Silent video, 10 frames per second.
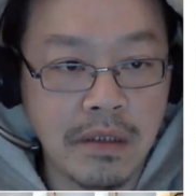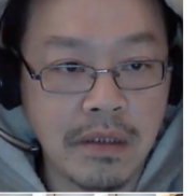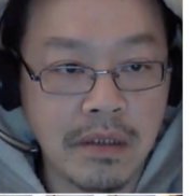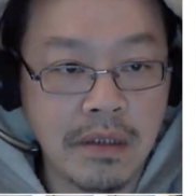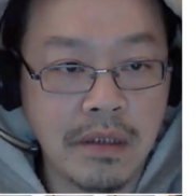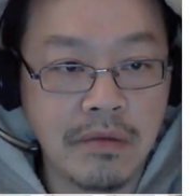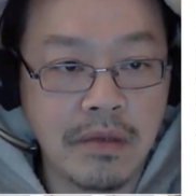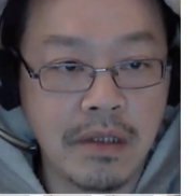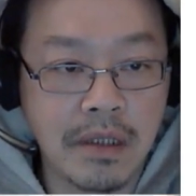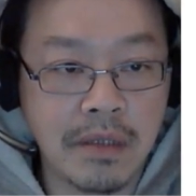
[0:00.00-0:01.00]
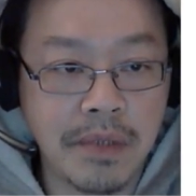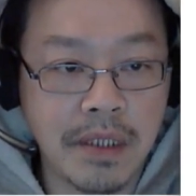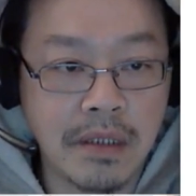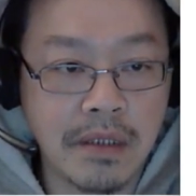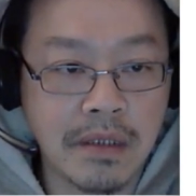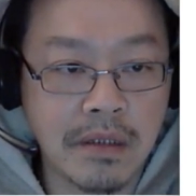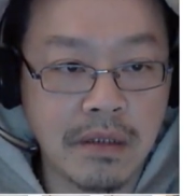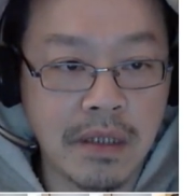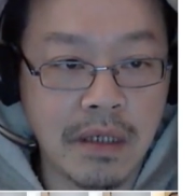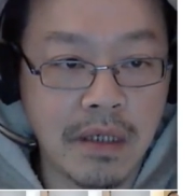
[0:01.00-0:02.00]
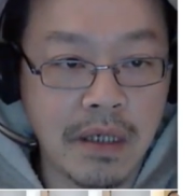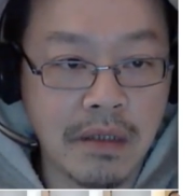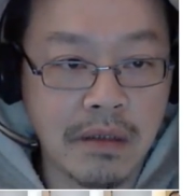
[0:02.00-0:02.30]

Didn't work because the